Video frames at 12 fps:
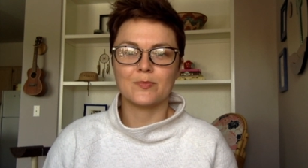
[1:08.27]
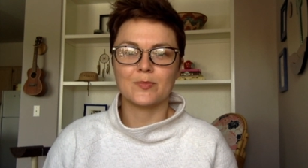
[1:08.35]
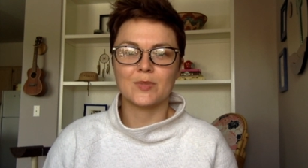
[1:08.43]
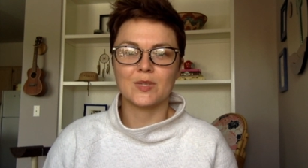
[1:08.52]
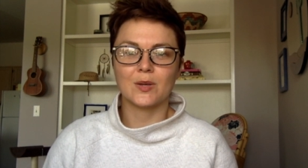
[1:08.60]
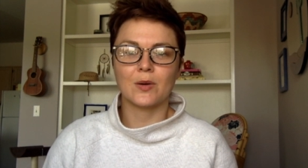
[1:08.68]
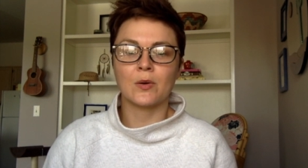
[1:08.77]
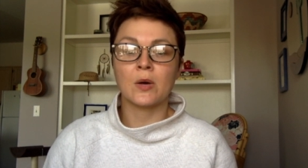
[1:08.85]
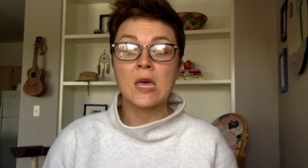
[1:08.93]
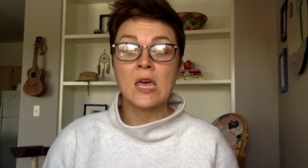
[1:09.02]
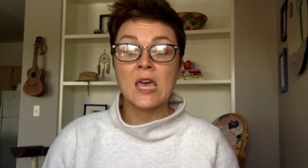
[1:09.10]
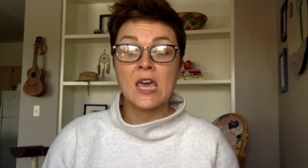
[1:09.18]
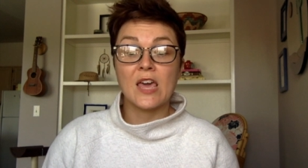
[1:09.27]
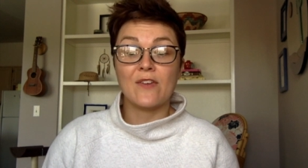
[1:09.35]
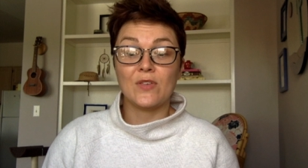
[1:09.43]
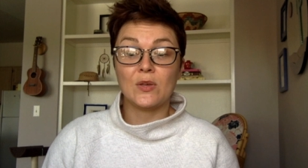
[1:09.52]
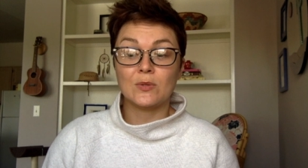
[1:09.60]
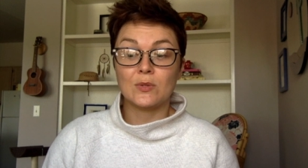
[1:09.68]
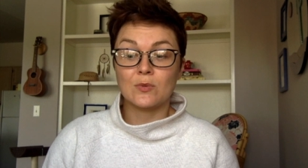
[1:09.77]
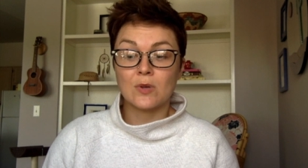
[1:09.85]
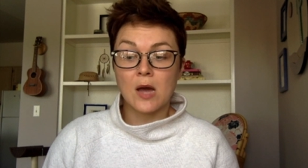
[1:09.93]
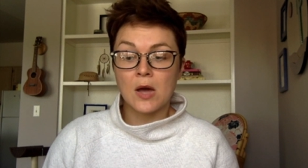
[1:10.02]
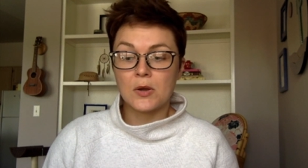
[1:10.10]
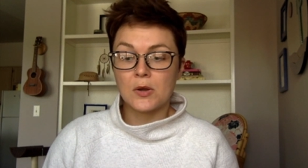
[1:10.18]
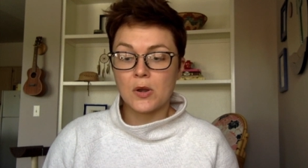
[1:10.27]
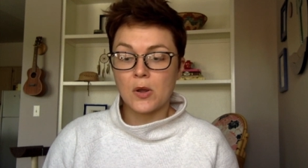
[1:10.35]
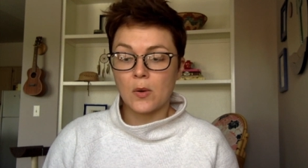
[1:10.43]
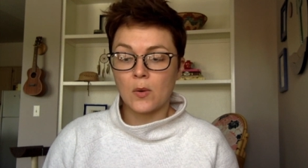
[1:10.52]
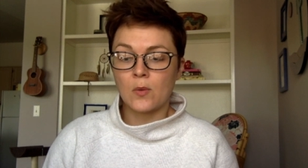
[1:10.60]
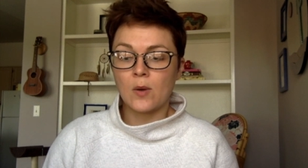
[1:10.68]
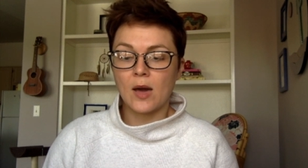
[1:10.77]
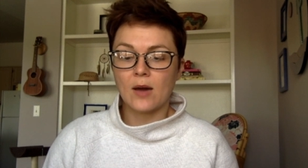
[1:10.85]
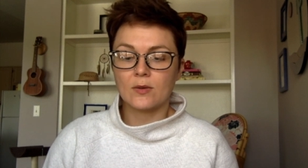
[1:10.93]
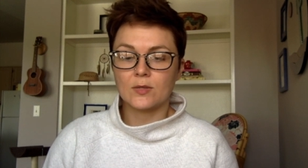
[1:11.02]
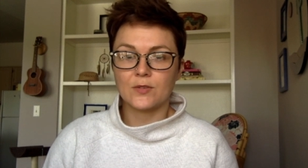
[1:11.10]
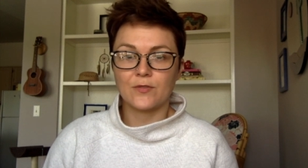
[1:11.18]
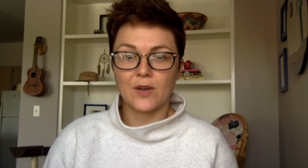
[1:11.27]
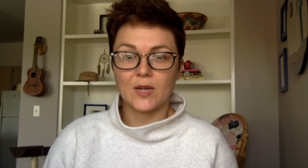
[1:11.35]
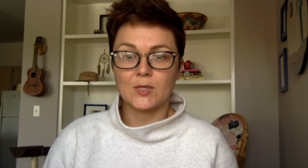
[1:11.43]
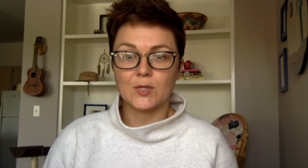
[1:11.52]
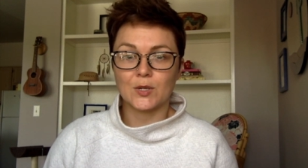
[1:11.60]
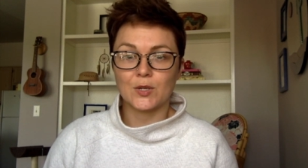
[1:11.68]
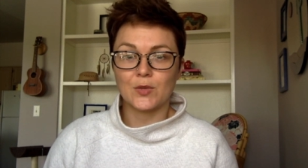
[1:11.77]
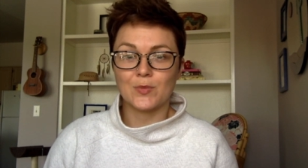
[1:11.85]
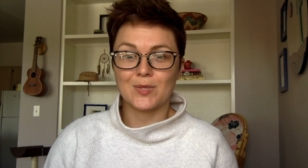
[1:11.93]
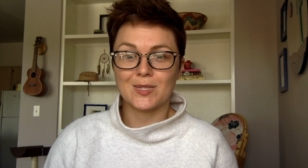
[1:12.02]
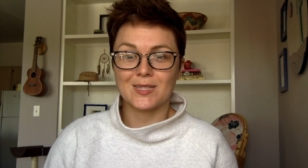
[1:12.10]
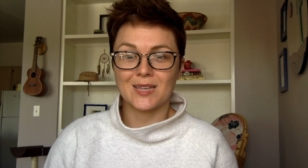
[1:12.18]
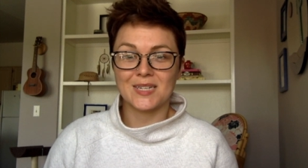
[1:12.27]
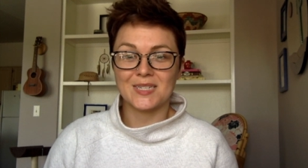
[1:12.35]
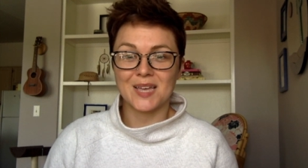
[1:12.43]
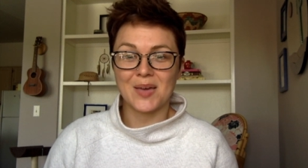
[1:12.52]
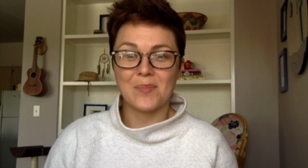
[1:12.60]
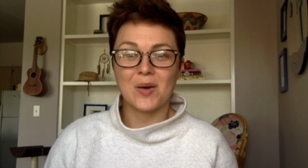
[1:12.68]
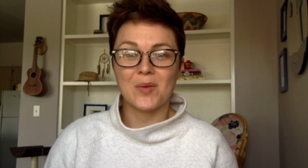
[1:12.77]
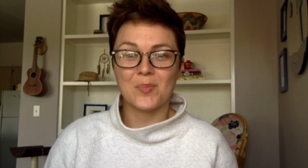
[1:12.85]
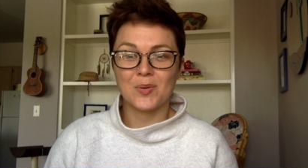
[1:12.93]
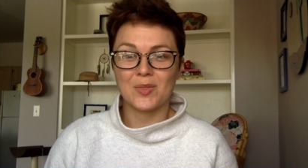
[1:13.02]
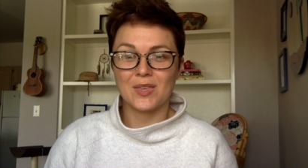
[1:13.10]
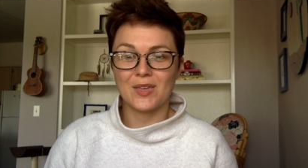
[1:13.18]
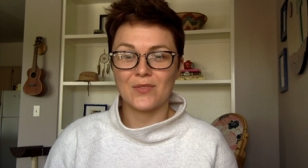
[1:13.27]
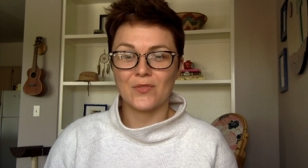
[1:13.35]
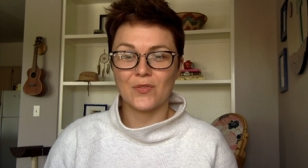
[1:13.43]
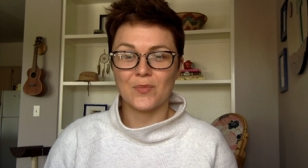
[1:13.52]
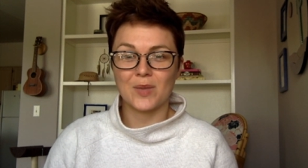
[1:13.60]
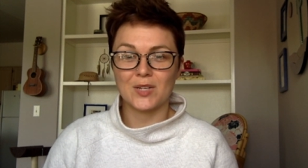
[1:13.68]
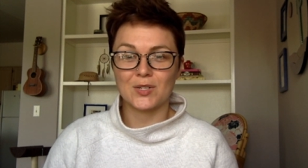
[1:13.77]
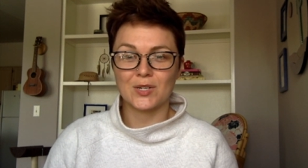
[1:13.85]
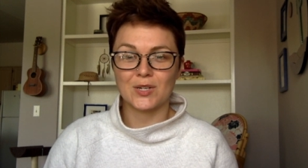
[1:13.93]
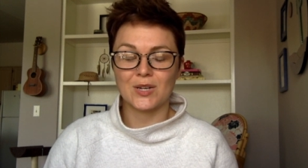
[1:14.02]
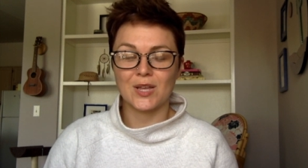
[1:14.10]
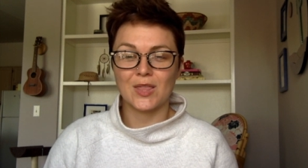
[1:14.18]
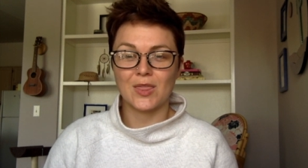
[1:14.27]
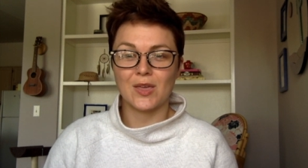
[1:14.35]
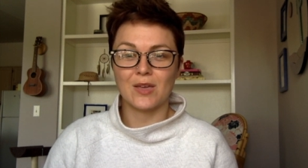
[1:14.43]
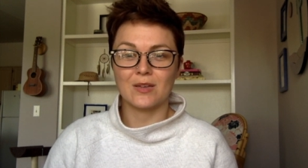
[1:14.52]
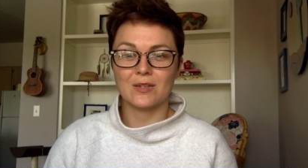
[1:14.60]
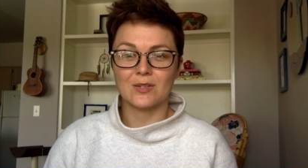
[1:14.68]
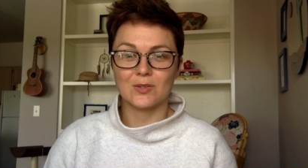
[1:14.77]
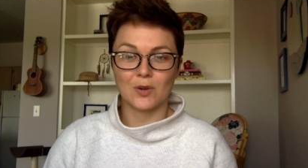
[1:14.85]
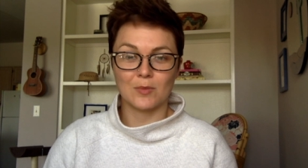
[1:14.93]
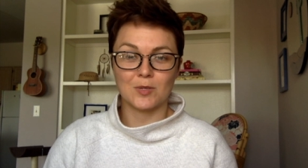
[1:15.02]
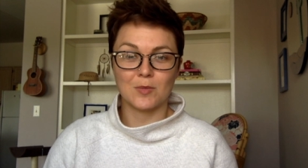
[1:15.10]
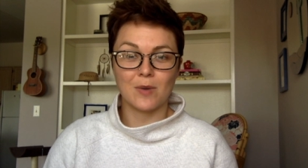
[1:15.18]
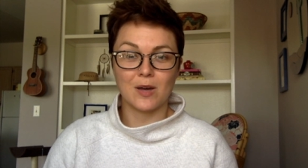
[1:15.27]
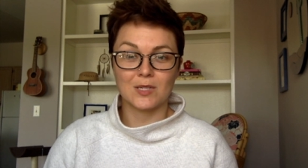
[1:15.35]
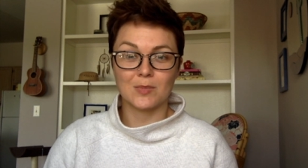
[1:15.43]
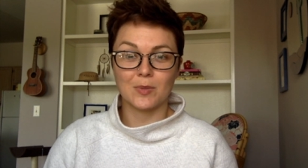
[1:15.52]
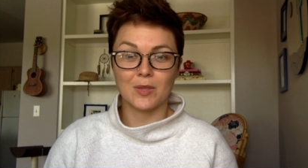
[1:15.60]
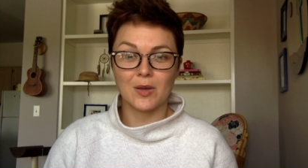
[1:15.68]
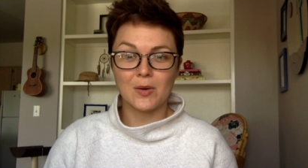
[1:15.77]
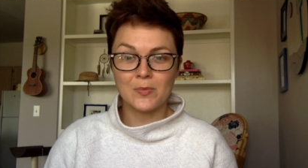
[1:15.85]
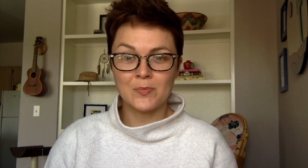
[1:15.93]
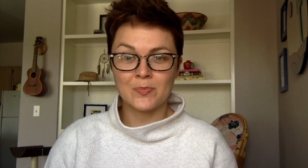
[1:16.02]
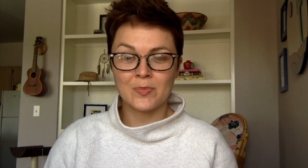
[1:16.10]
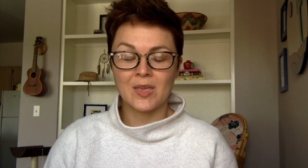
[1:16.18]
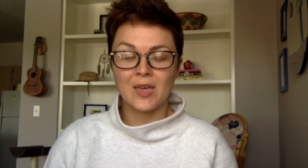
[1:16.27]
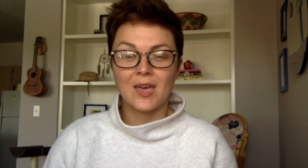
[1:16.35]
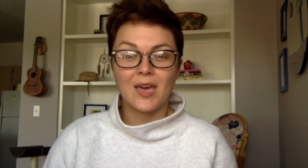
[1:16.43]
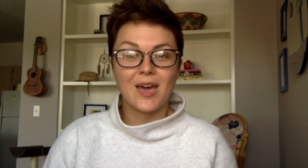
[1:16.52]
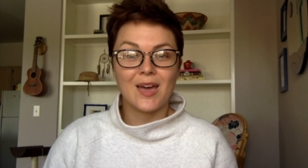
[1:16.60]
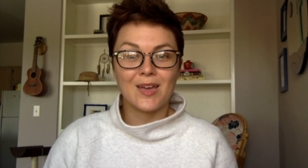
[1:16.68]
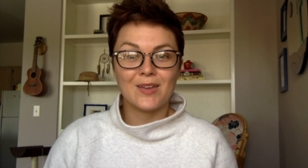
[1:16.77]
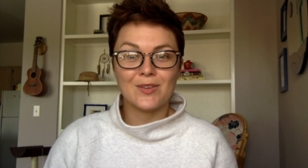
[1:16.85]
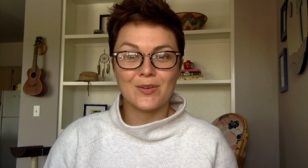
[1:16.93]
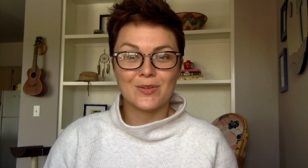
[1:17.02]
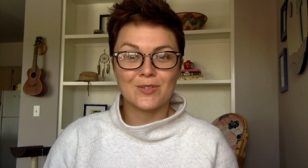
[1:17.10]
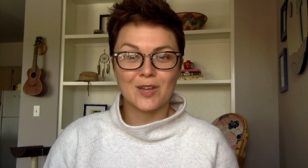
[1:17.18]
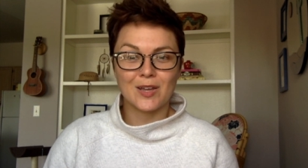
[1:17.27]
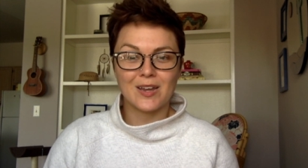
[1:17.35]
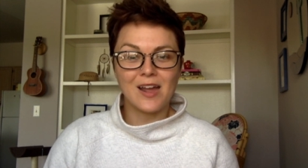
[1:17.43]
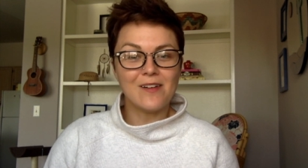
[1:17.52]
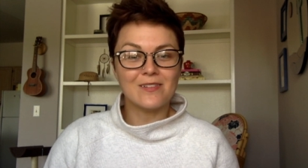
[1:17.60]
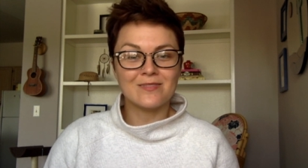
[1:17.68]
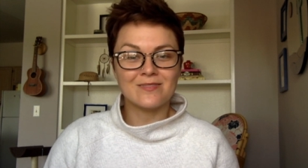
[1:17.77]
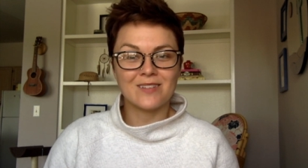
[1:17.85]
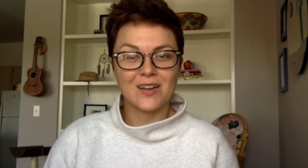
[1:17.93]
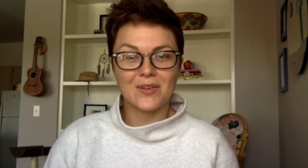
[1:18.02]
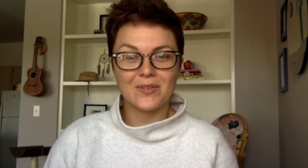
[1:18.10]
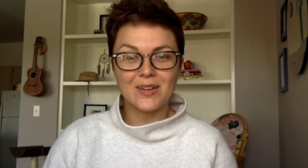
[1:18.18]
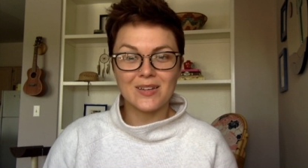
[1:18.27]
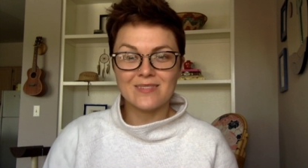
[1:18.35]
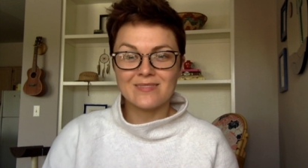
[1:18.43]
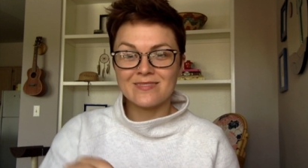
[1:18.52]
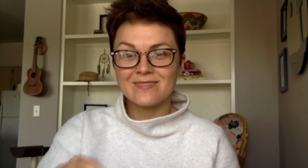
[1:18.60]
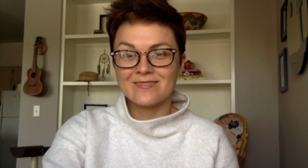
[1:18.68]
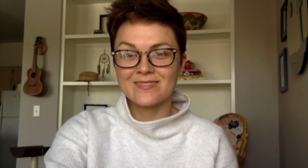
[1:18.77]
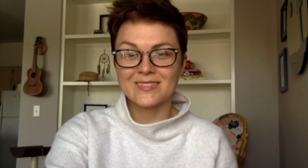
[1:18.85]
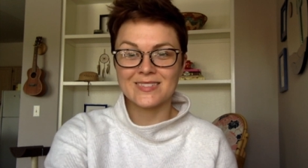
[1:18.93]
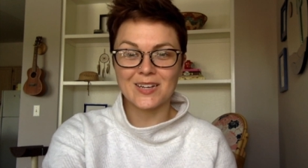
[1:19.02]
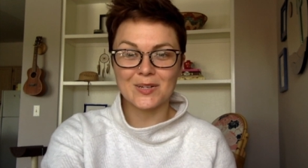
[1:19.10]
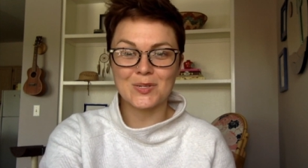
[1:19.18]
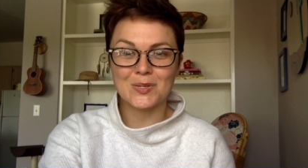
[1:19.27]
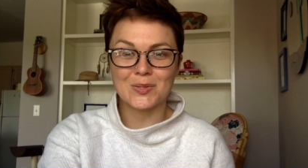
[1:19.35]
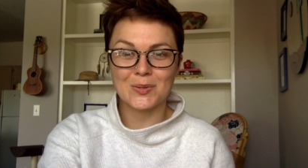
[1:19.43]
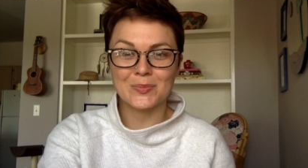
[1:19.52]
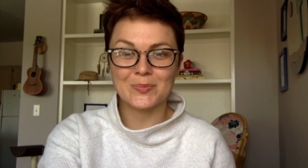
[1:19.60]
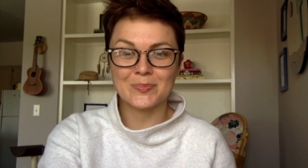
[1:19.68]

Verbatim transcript: So if you do not know how to find your human design type, I'll put the information in the description box below and you can check it out. All right, talk to you soon.